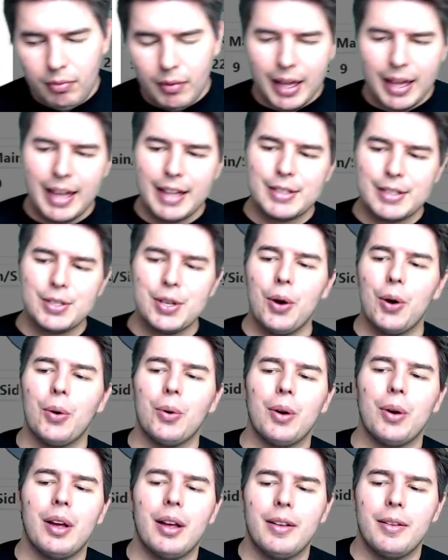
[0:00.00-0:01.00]
And
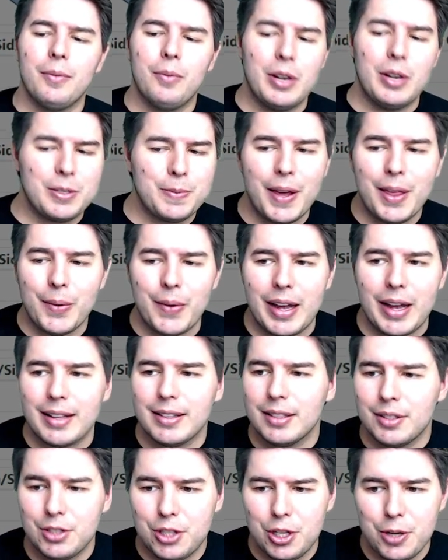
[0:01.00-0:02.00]
so, which by the way,
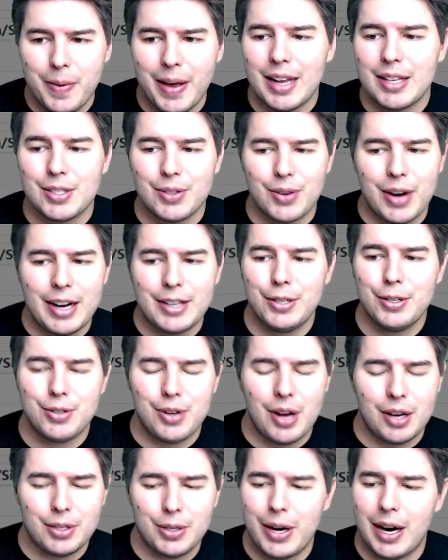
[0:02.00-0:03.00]
2 mana, scry 2,
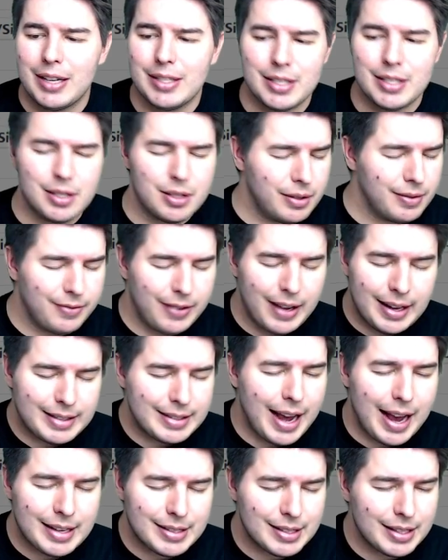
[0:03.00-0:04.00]
draw 2 cards is
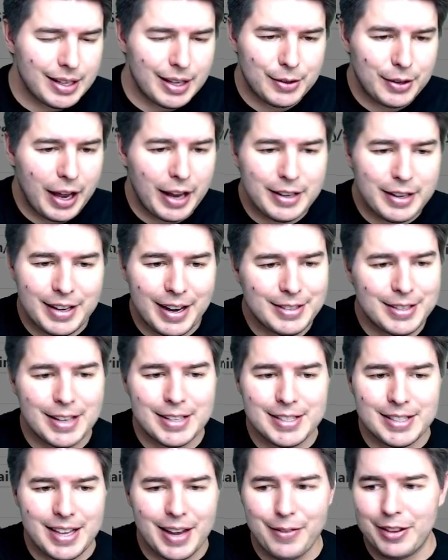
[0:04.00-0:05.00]
fantastic. It
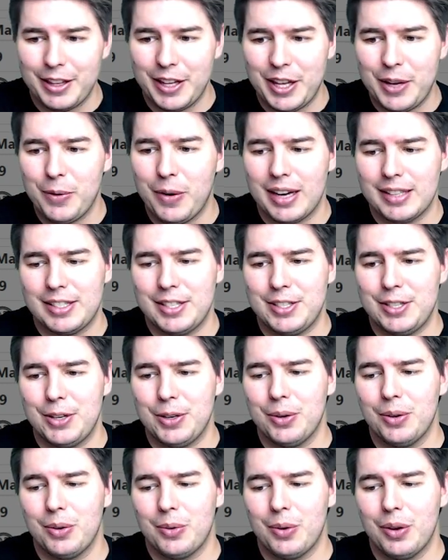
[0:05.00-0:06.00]
does everything you want it to
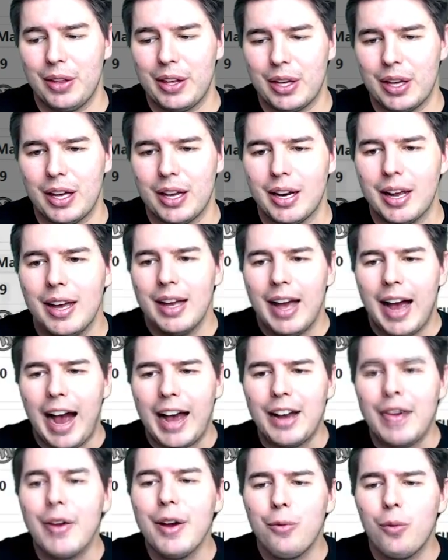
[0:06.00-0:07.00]
do. Really good. I
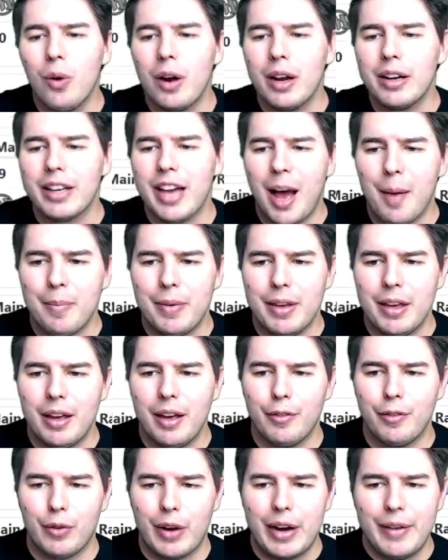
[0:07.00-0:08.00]
do have 1 copy
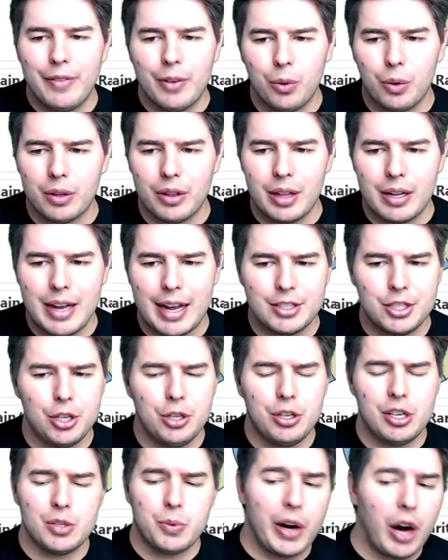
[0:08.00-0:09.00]
of Ravenlore in the deck too,
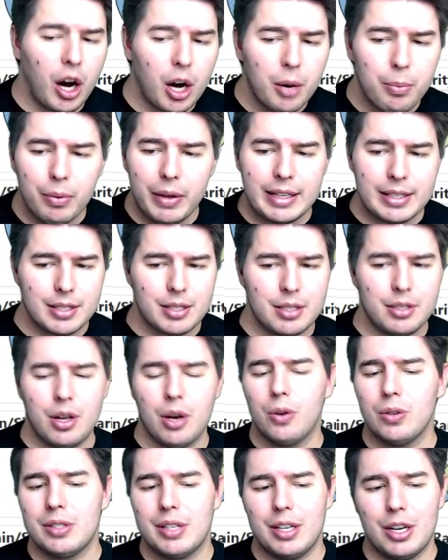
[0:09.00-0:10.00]
because we are playing
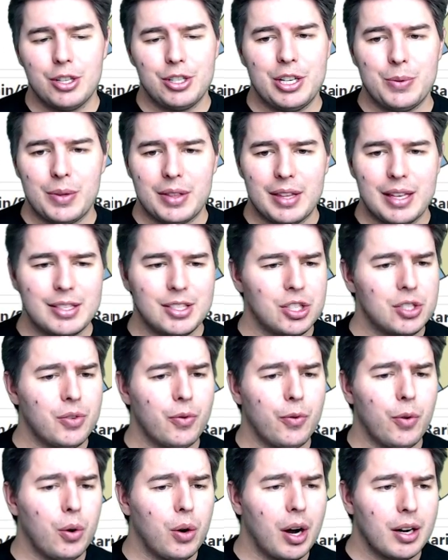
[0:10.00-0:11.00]
snow synergies with this just
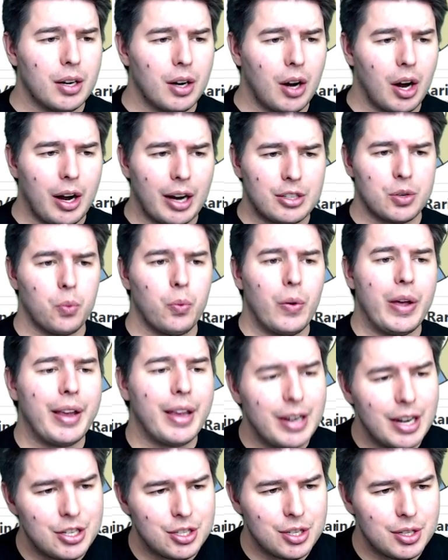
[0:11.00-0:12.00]
for our extra win
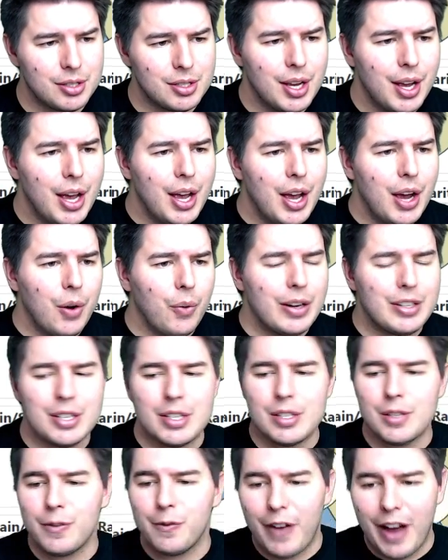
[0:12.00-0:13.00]
conditions, which
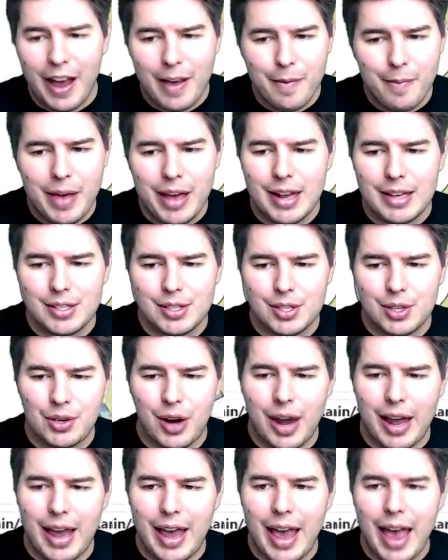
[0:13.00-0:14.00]
is 5 mana,
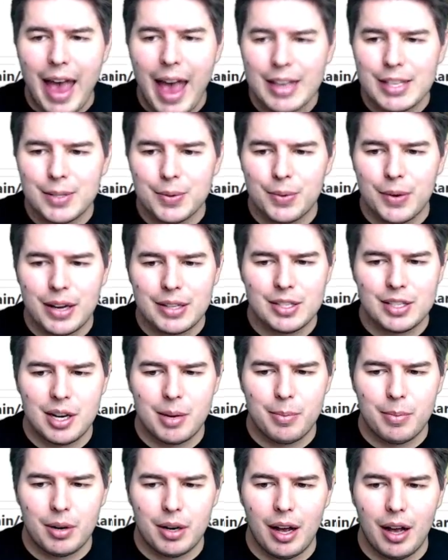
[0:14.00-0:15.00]
scry X, where X is the
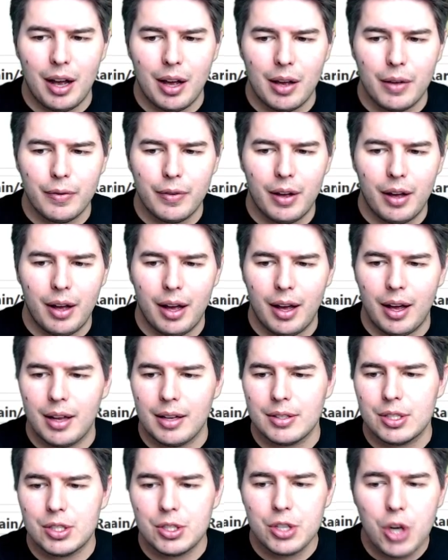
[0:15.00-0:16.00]
number of
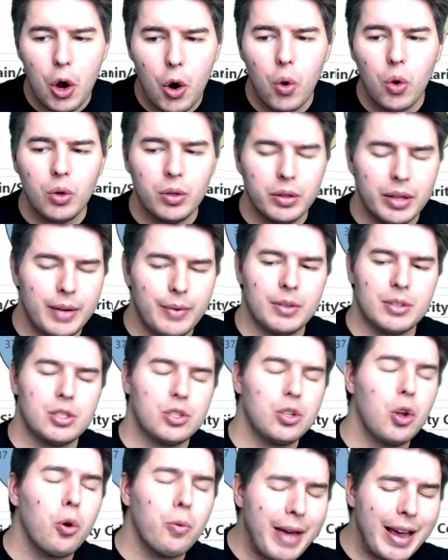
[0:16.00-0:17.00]
snow
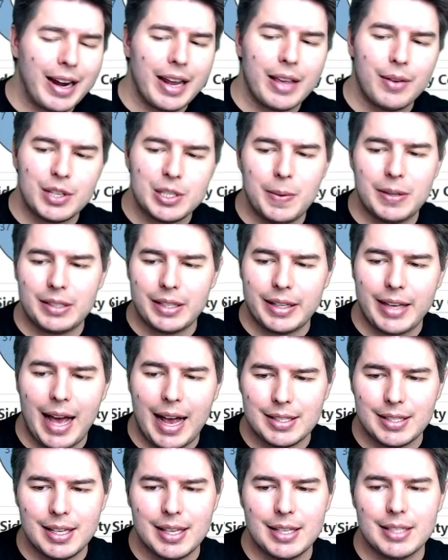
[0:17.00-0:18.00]
mana that was spent to
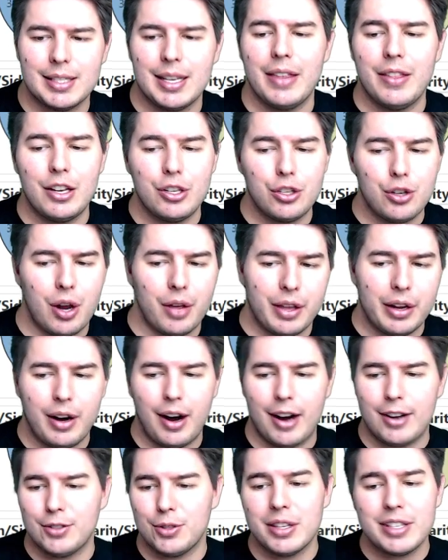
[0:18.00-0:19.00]
cast this, and then draw 3
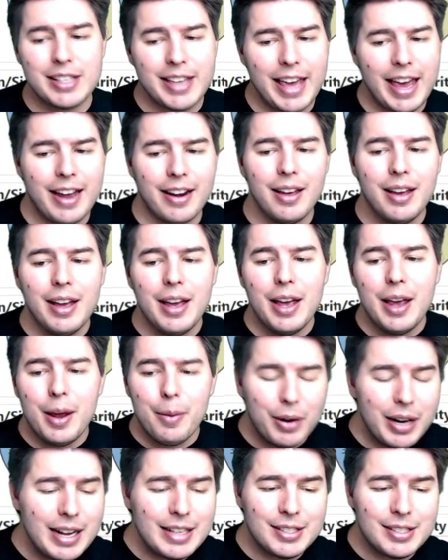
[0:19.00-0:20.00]
cards. So this can
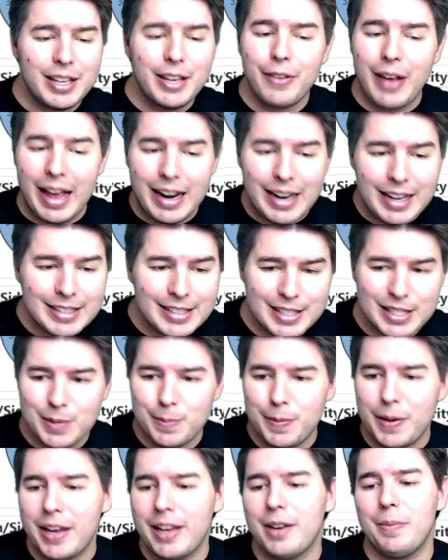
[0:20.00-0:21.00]
pretty easily at instant
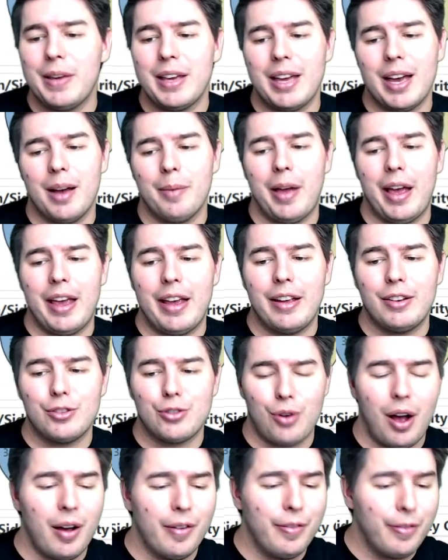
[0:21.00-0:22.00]
speed become a
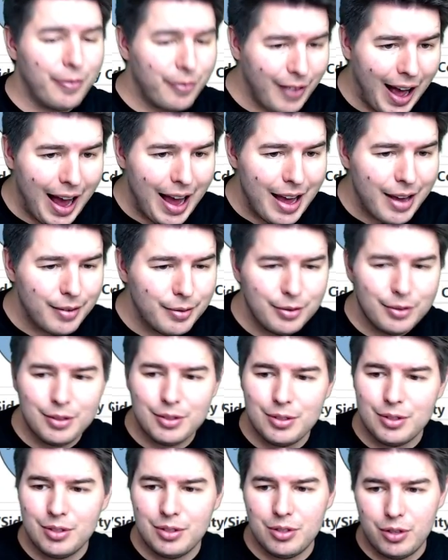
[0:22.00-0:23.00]
draw 5.
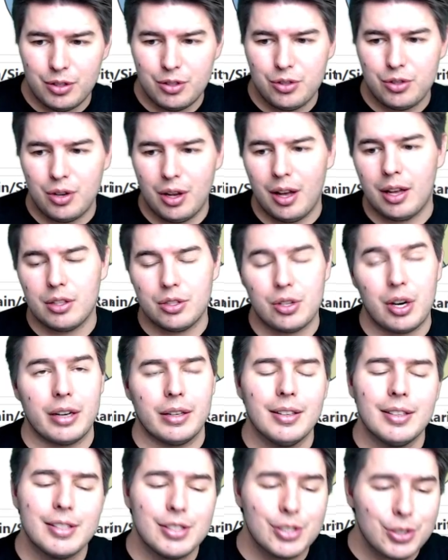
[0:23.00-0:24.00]

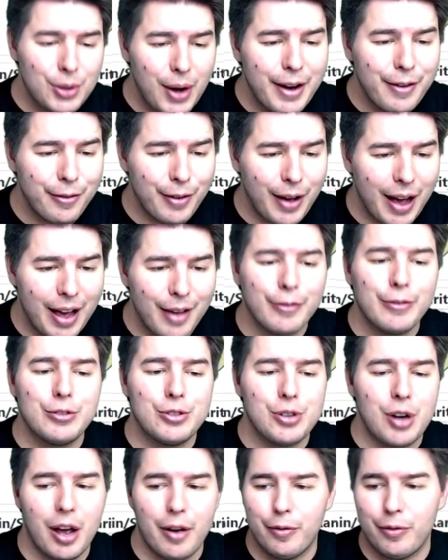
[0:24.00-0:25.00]
Scry 5,
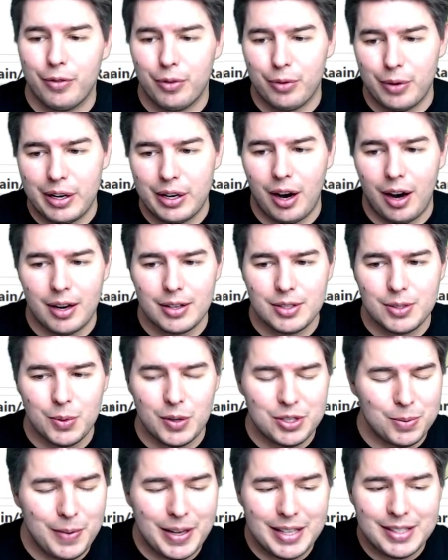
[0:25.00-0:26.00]
draw 3 cards,
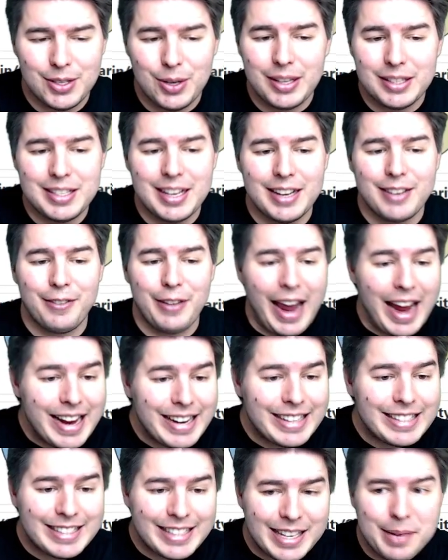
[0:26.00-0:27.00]
which means you can dig
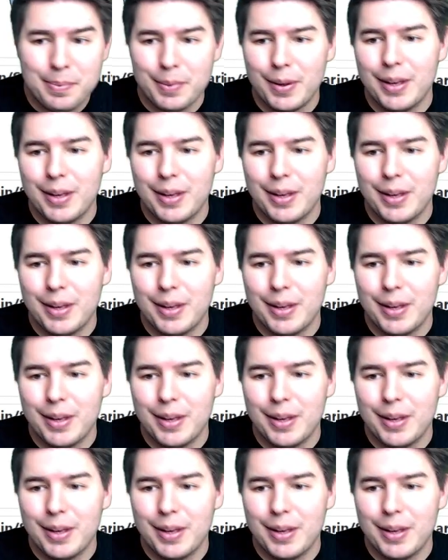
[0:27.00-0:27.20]
8 deep.